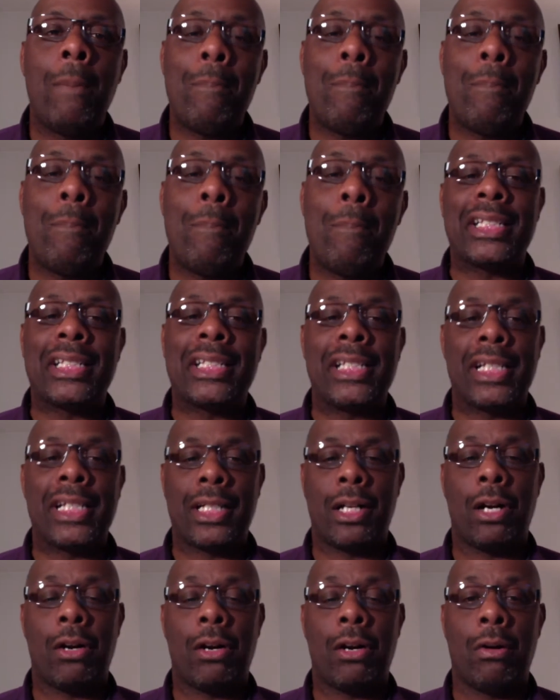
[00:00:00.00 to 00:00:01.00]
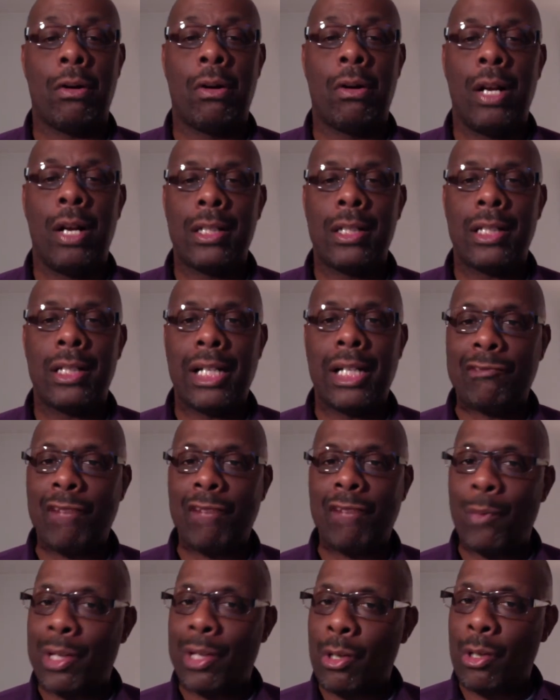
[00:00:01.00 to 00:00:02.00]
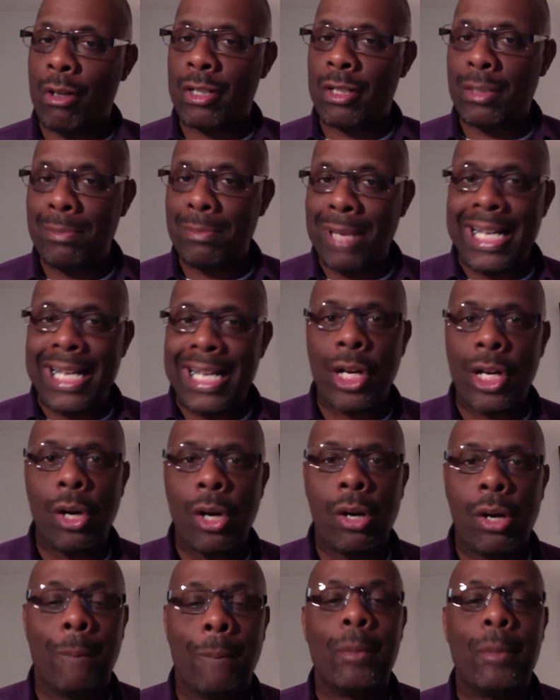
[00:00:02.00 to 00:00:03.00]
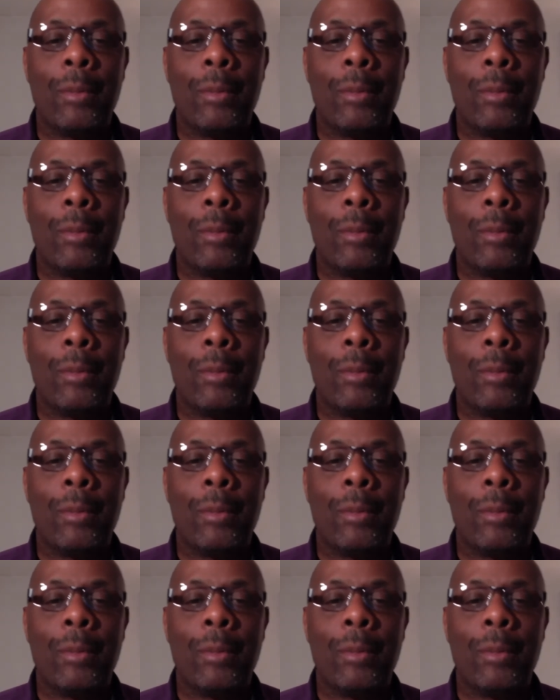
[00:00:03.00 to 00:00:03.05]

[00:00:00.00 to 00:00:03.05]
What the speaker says: Mexico. That's right, we're going to Mexico.